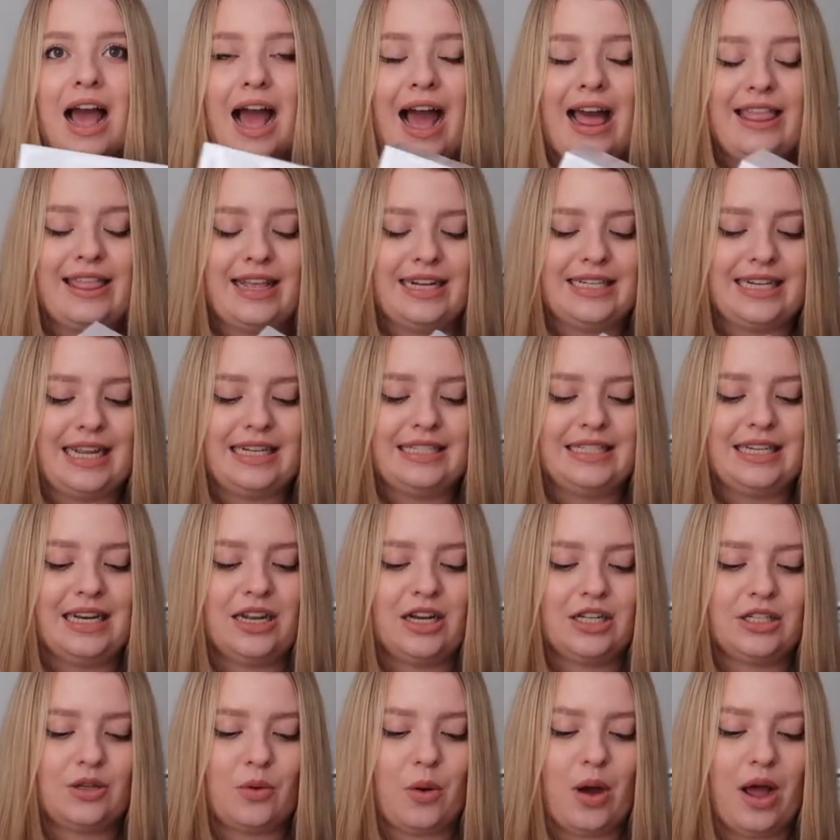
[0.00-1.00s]
And they tend to
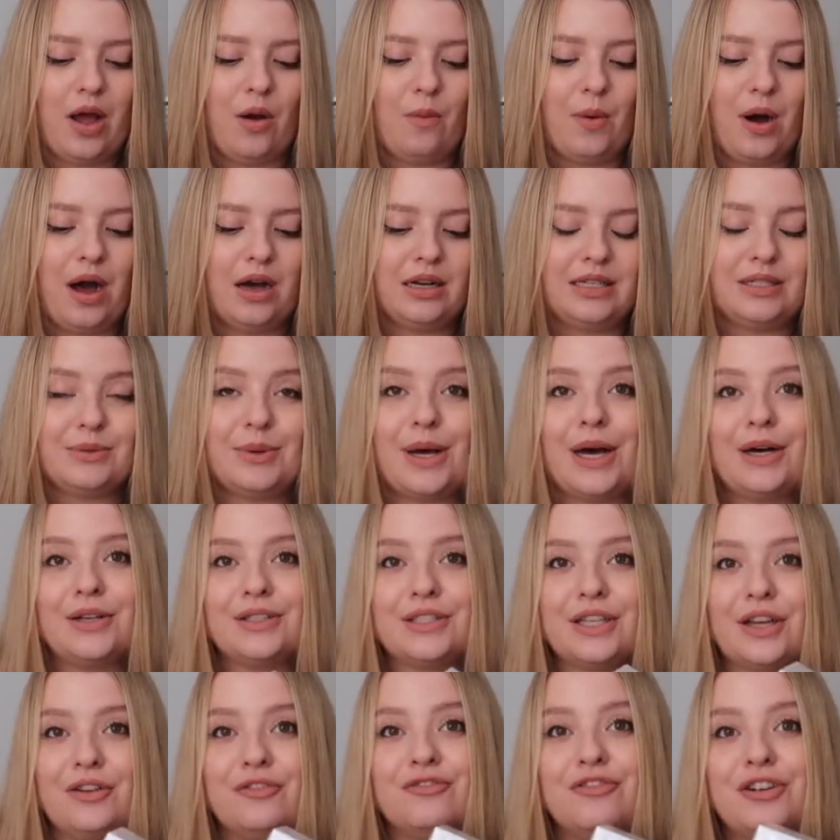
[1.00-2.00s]
last quite a while as well,
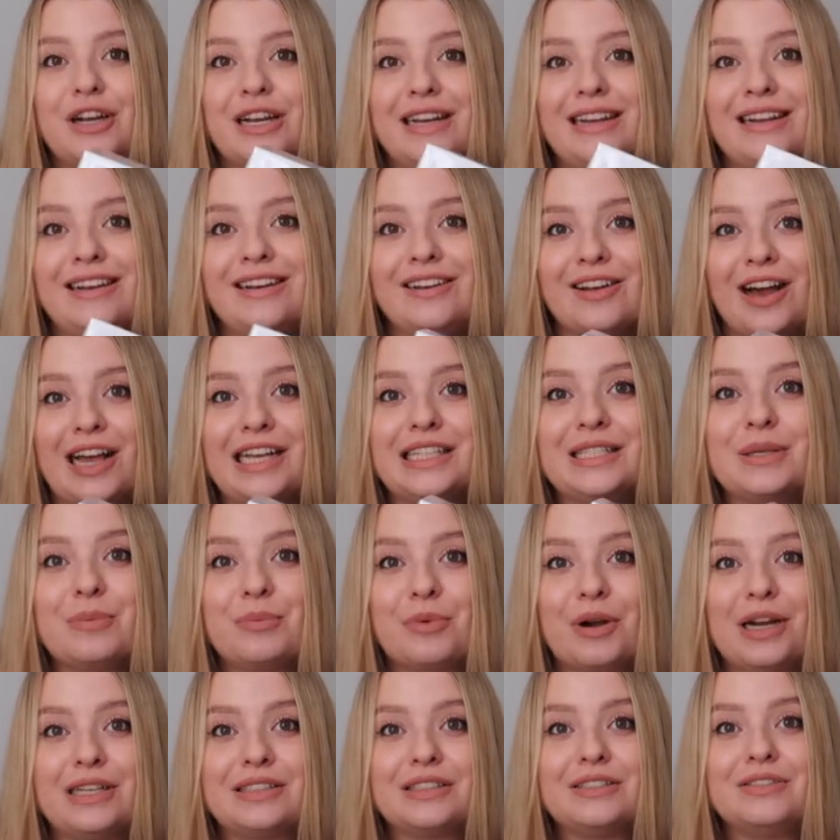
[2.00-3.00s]
so a really nice
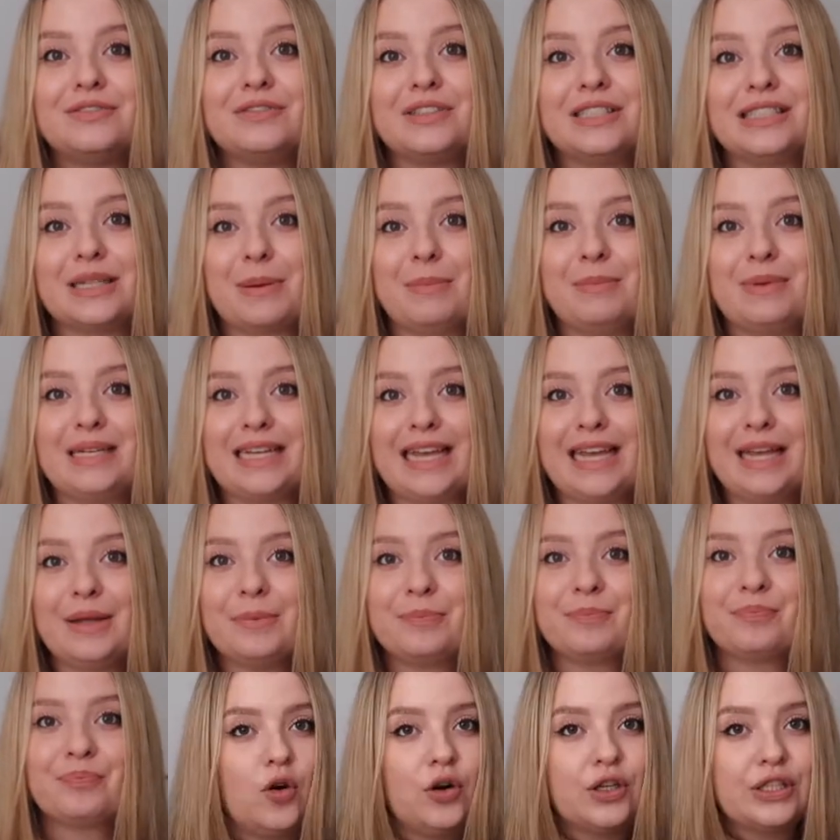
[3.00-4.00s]
present for
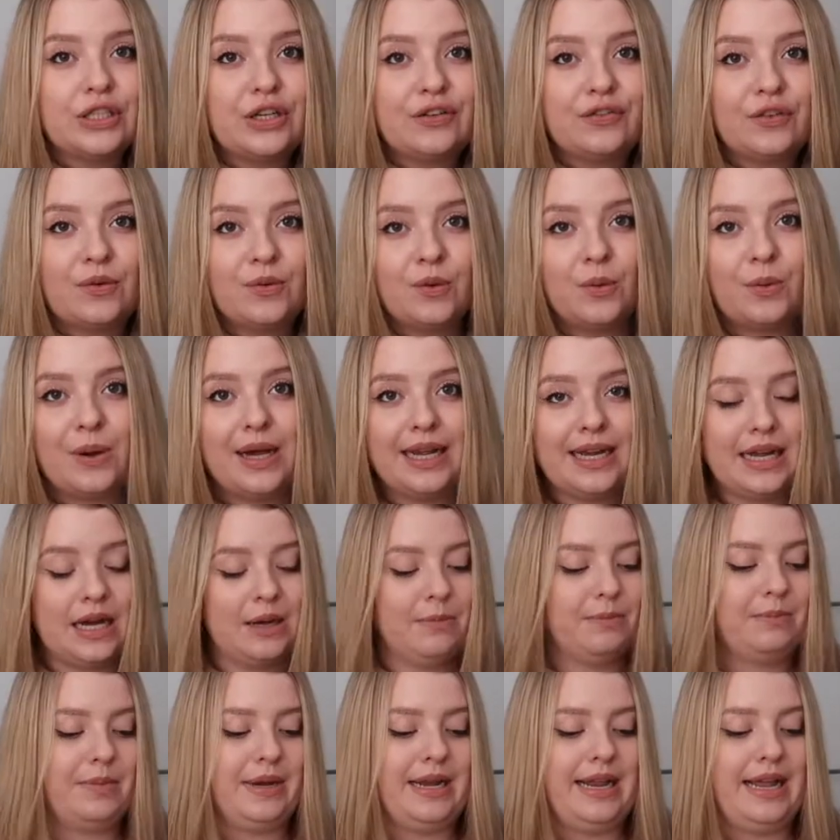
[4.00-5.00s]
somebody. Also from The White
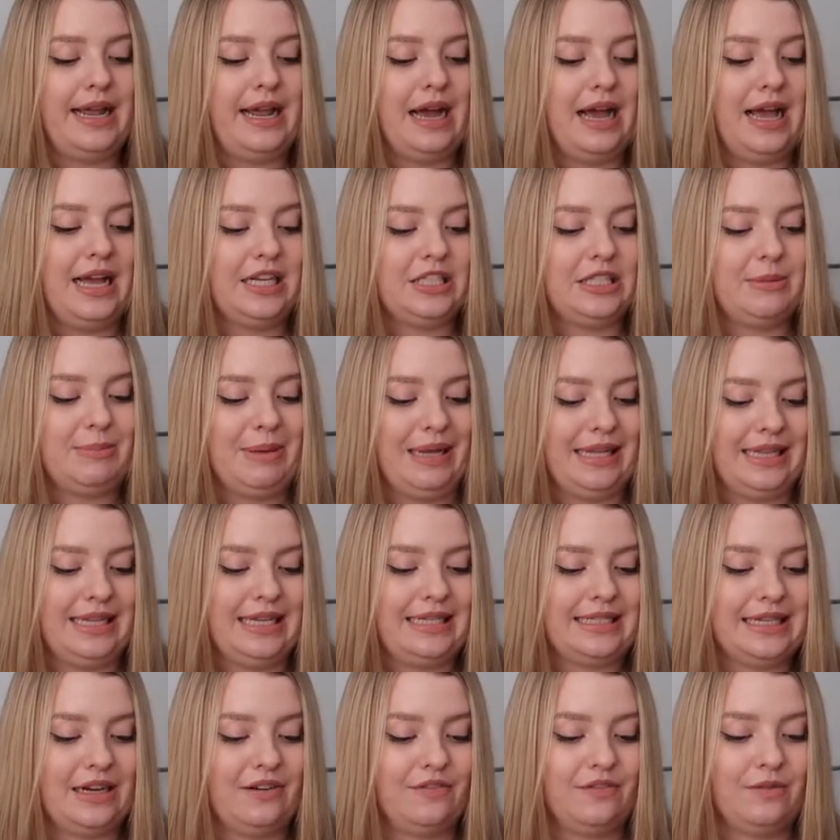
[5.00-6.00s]
Company, I actually picked
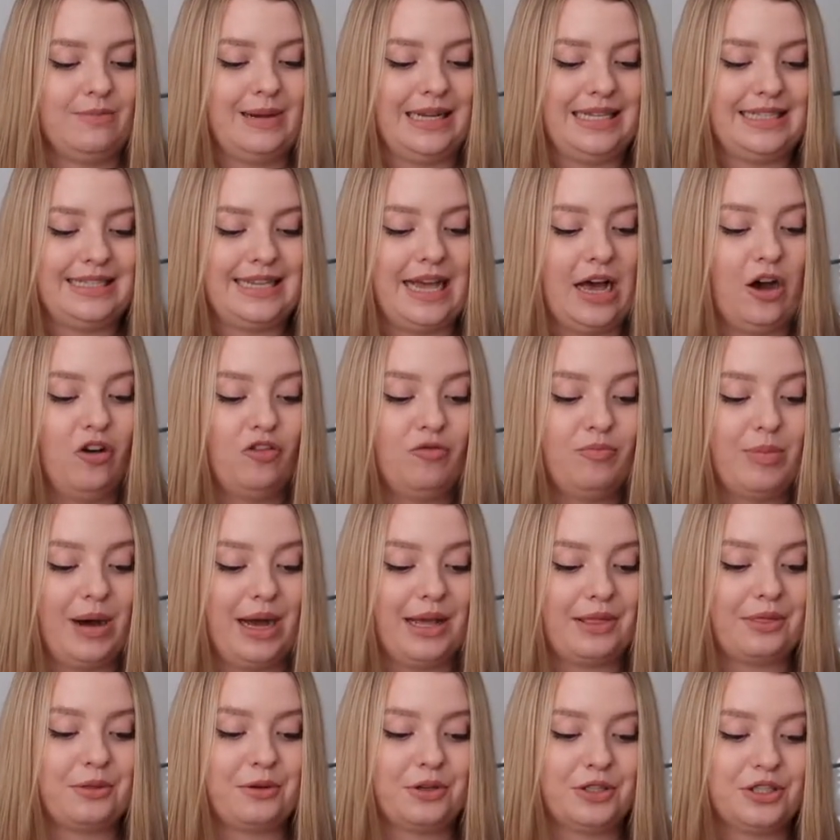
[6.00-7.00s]
these up for myself, but
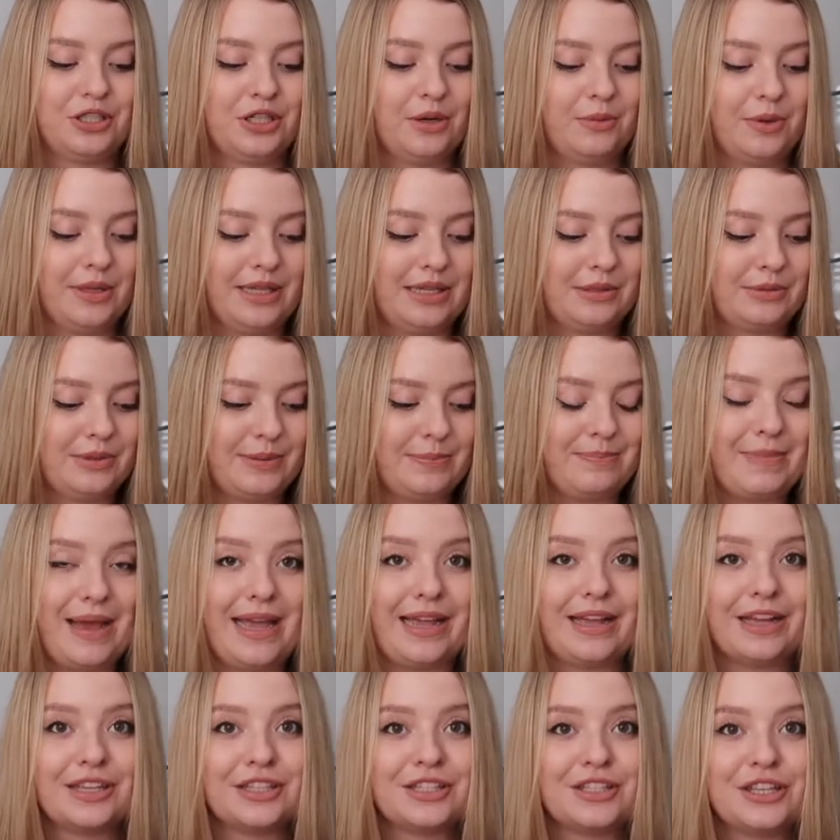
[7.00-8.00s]
I thought, you know what, these would
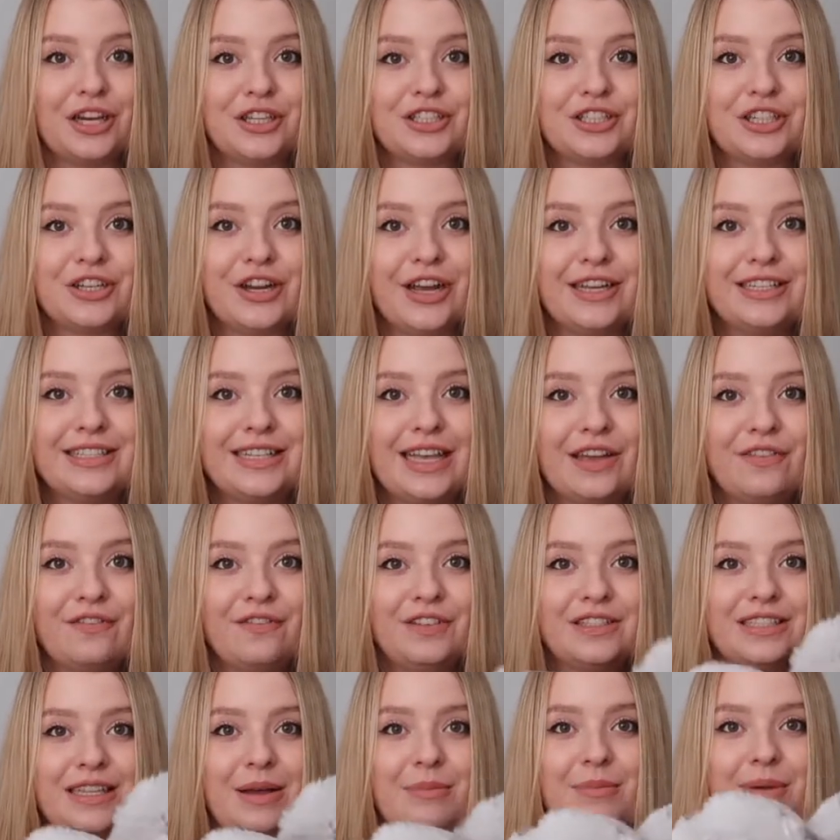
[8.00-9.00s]
make such a nice gift
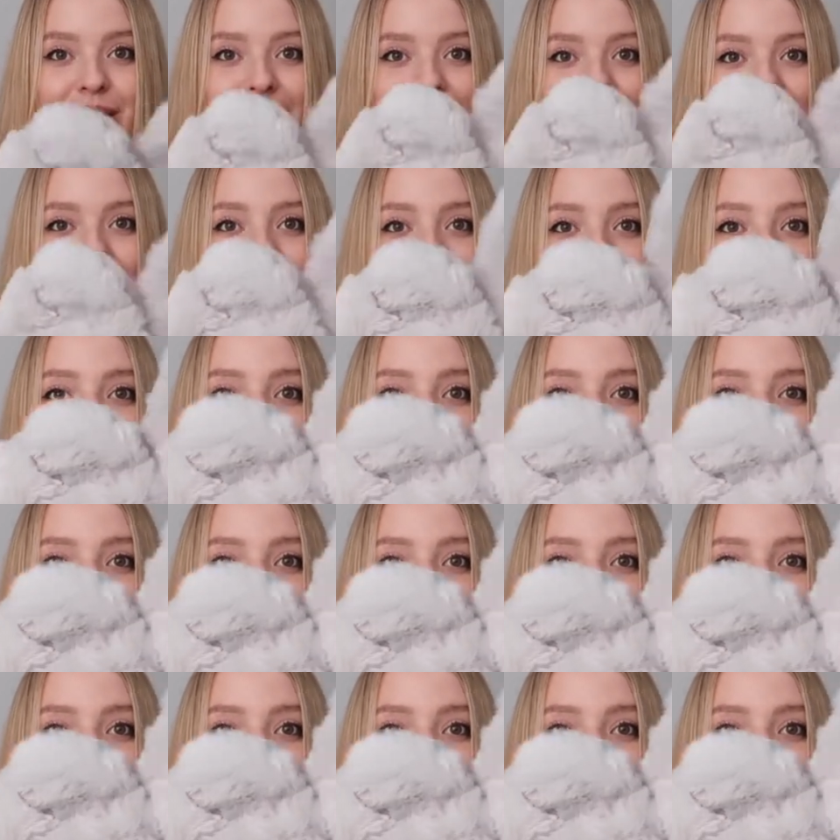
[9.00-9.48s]
for somebody,